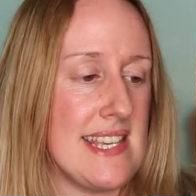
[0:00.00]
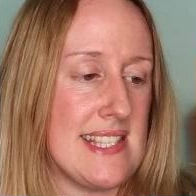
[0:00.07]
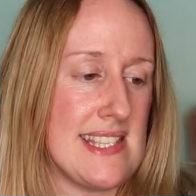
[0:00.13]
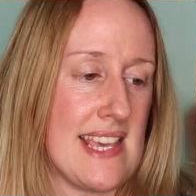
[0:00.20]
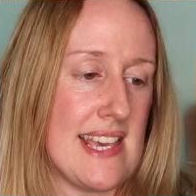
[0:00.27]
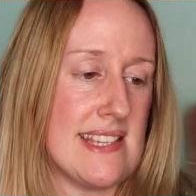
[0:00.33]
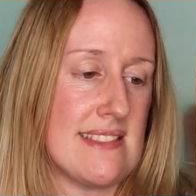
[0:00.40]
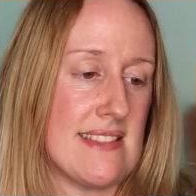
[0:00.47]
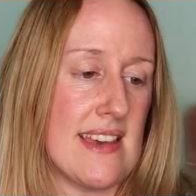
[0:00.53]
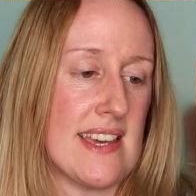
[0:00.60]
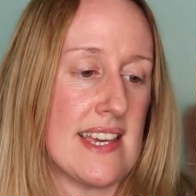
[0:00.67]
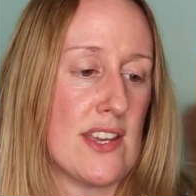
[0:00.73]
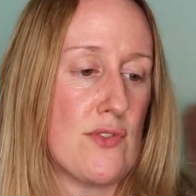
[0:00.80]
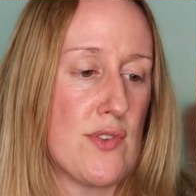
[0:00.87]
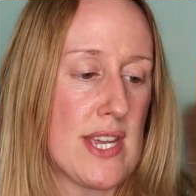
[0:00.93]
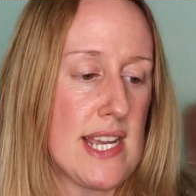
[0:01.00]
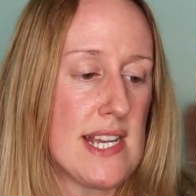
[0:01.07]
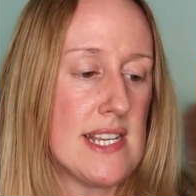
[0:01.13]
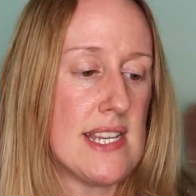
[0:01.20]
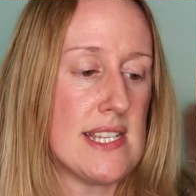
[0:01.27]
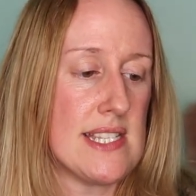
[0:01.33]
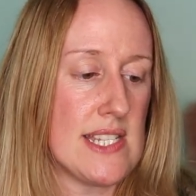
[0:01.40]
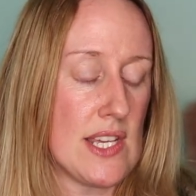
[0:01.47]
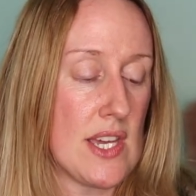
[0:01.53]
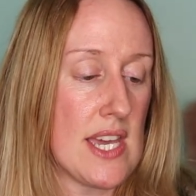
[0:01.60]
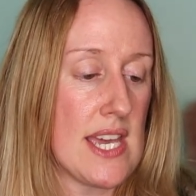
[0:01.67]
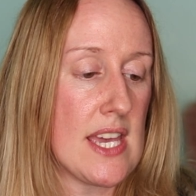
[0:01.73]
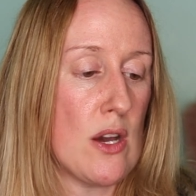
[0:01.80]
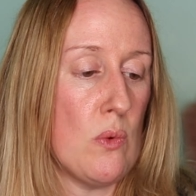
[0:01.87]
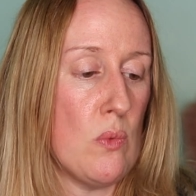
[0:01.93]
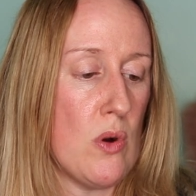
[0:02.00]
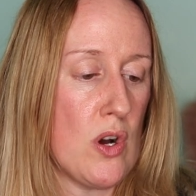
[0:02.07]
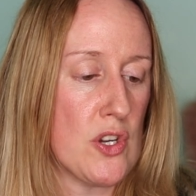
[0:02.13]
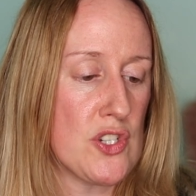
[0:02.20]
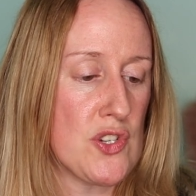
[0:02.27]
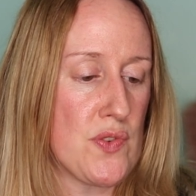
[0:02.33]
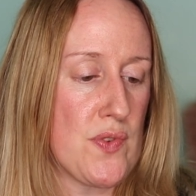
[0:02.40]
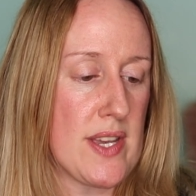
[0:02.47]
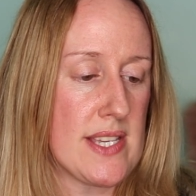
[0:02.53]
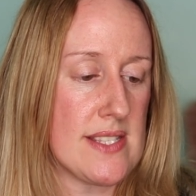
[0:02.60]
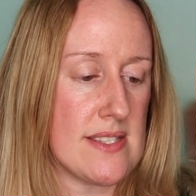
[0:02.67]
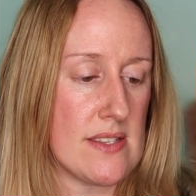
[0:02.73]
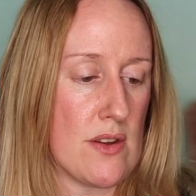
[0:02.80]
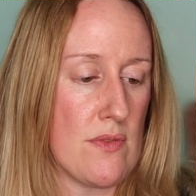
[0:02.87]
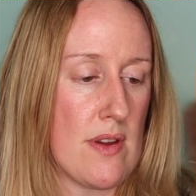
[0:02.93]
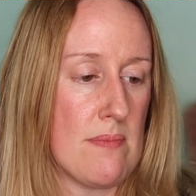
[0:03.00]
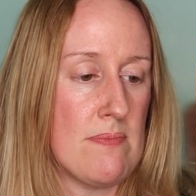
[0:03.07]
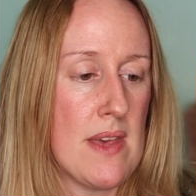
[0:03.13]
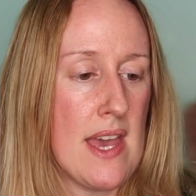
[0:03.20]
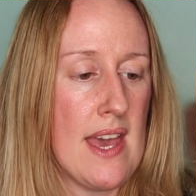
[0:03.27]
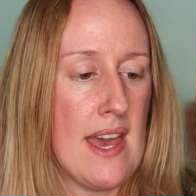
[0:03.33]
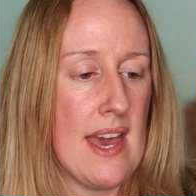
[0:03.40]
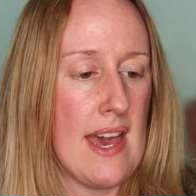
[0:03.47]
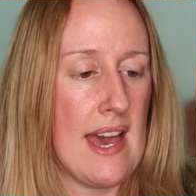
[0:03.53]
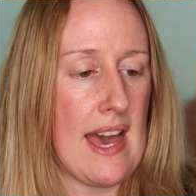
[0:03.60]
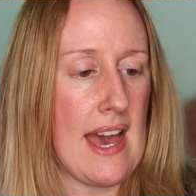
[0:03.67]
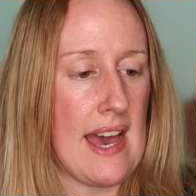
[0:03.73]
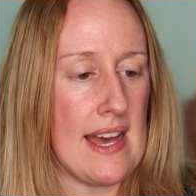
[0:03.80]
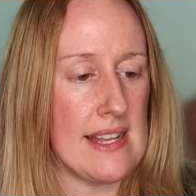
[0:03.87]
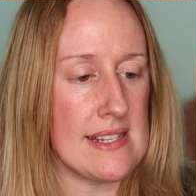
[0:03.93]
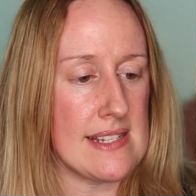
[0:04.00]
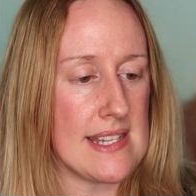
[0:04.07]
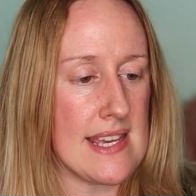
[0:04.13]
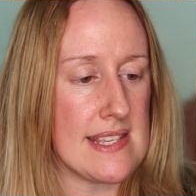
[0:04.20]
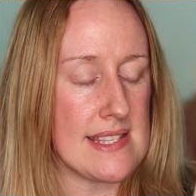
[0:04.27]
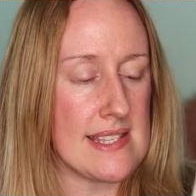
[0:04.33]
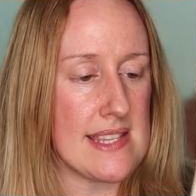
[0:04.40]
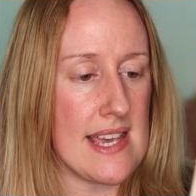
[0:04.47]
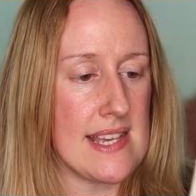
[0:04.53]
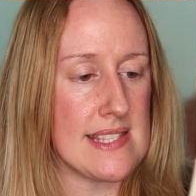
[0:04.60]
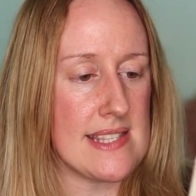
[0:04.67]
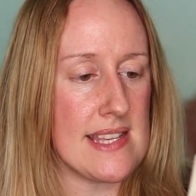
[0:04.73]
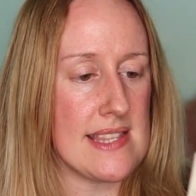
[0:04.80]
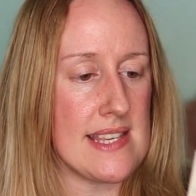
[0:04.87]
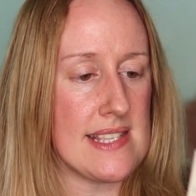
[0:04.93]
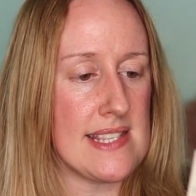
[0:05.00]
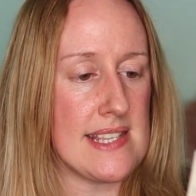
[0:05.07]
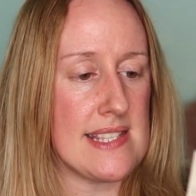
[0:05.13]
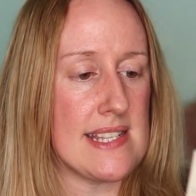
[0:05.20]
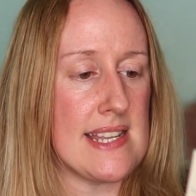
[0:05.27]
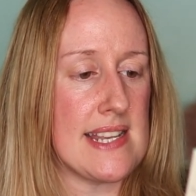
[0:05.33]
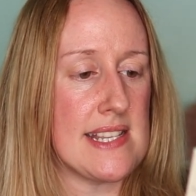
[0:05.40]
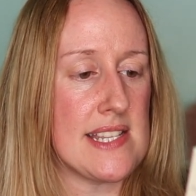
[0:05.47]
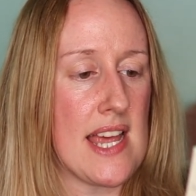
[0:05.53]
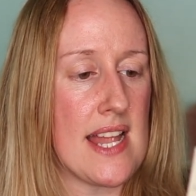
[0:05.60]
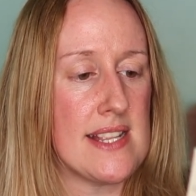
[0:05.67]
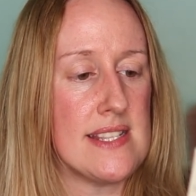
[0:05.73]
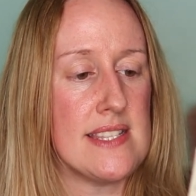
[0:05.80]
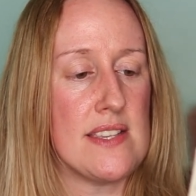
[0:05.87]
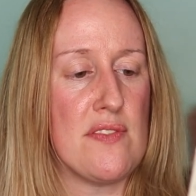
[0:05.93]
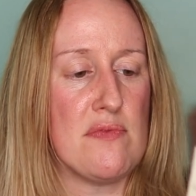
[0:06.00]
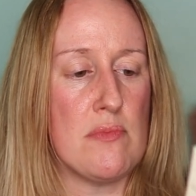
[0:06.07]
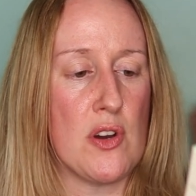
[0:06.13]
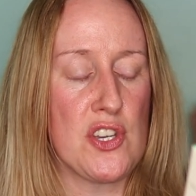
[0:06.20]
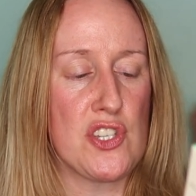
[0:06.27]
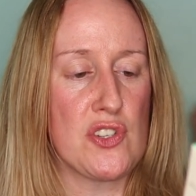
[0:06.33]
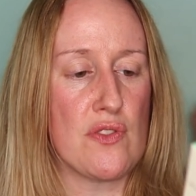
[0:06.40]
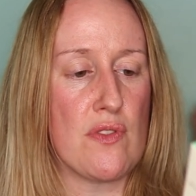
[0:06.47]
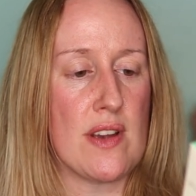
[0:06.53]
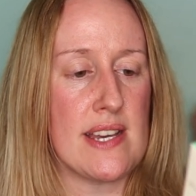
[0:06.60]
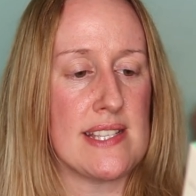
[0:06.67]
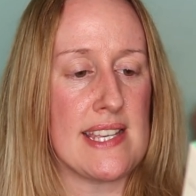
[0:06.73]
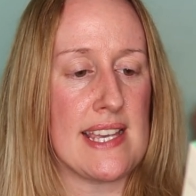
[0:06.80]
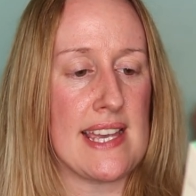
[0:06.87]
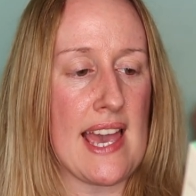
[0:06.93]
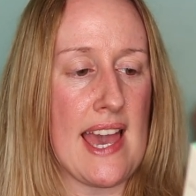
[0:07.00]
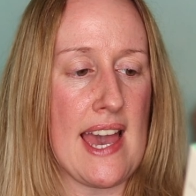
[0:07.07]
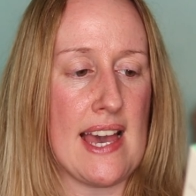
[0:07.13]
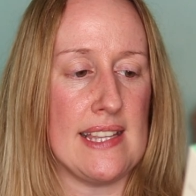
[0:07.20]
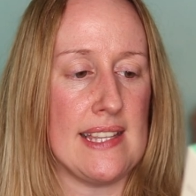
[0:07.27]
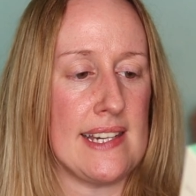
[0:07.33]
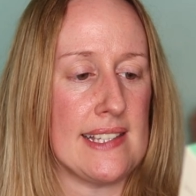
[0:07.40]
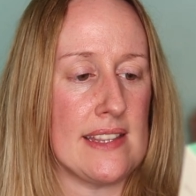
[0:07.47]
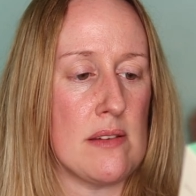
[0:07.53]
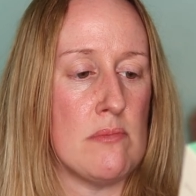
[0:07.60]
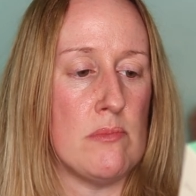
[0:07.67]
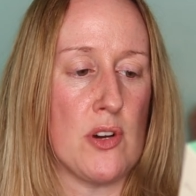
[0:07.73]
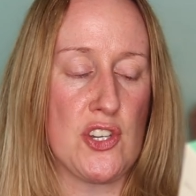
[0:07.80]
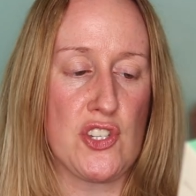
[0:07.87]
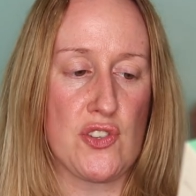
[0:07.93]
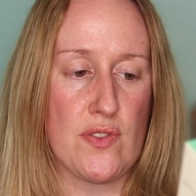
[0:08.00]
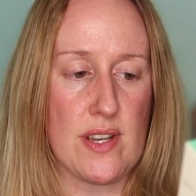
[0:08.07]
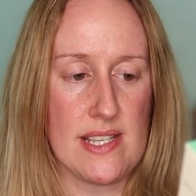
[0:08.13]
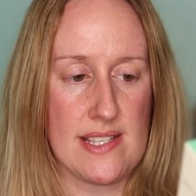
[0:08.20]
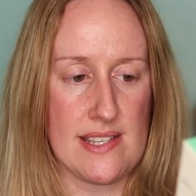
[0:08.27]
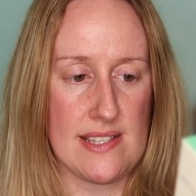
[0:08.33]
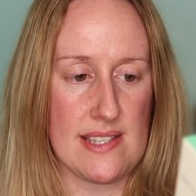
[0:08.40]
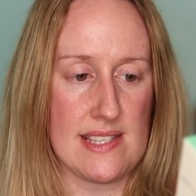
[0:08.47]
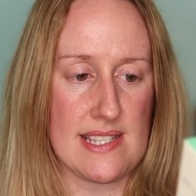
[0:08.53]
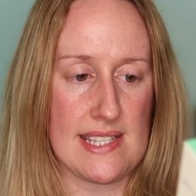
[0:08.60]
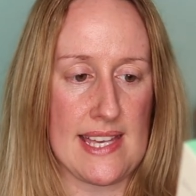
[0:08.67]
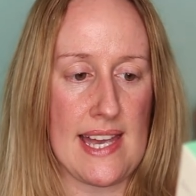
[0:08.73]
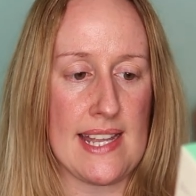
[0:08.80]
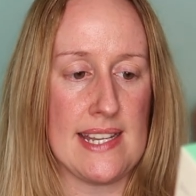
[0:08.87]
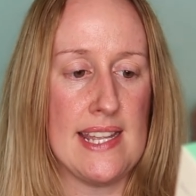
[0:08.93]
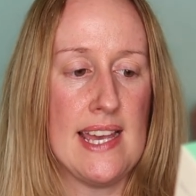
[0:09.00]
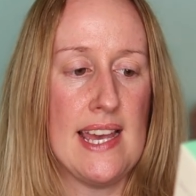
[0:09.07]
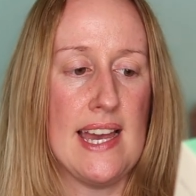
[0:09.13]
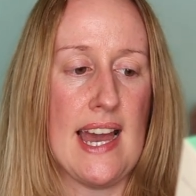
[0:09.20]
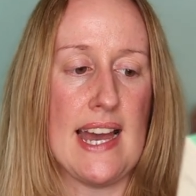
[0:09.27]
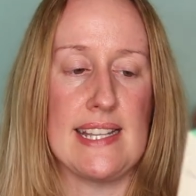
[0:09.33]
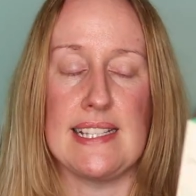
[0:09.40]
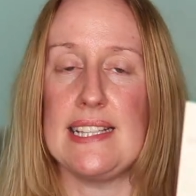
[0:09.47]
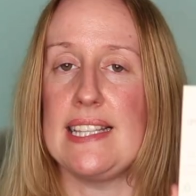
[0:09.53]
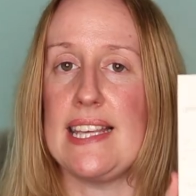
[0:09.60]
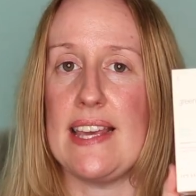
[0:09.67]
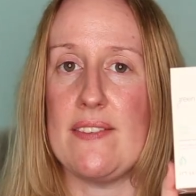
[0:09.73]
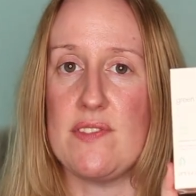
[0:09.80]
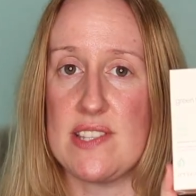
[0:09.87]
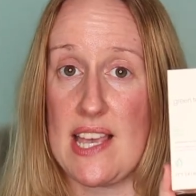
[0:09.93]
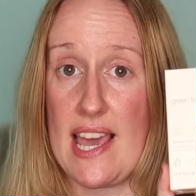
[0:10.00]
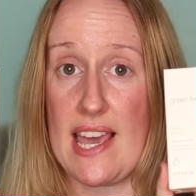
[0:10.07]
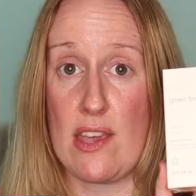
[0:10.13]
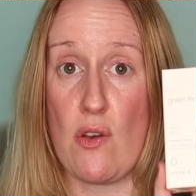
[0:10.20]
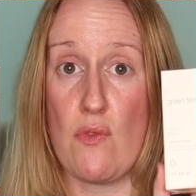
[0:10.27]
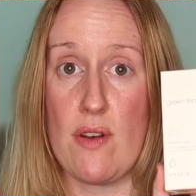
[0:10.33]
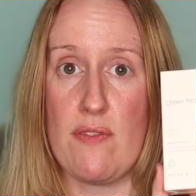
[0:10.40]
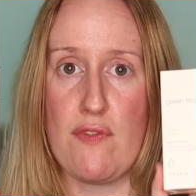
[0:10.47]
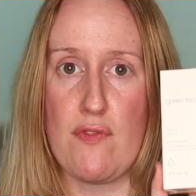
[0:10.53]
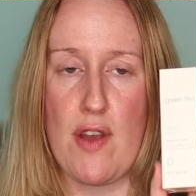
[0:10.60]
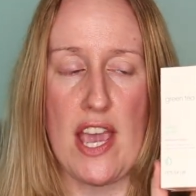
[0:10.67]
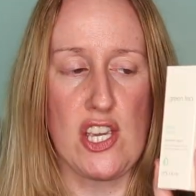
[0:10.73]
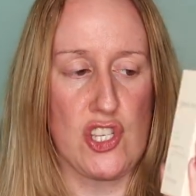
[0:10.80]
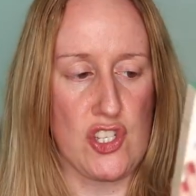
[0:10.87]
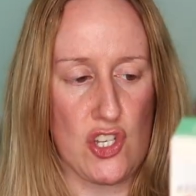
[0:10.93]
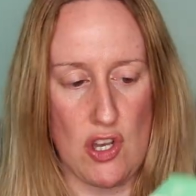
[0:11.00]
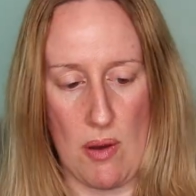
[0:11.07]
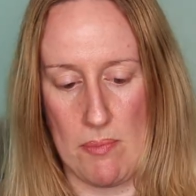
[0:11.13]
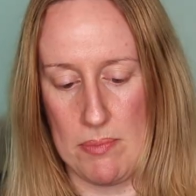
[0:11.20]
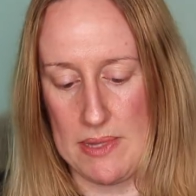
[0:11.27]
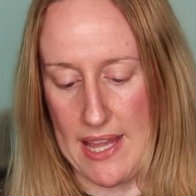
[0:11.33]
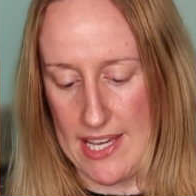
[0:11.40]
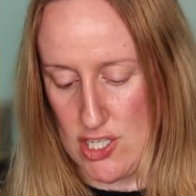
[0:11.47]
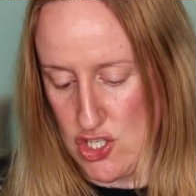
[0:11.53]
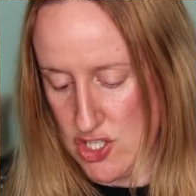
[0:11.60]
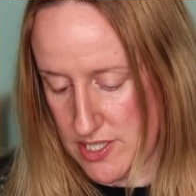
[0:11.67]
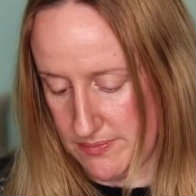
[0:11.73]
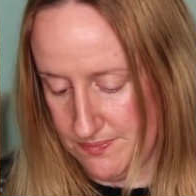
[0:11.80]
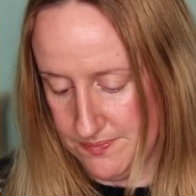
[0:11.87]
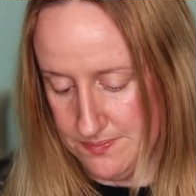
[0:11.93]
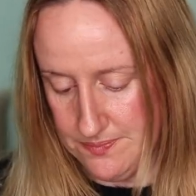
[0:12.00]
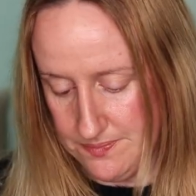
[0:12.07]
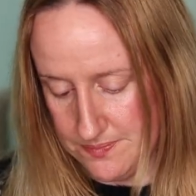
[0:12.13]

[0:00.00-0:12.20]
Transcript: This is the Green Tea Watery Serum, and it says that this is an intensive moisturising care line that moisturises the skin and leaves a refreshed complexion.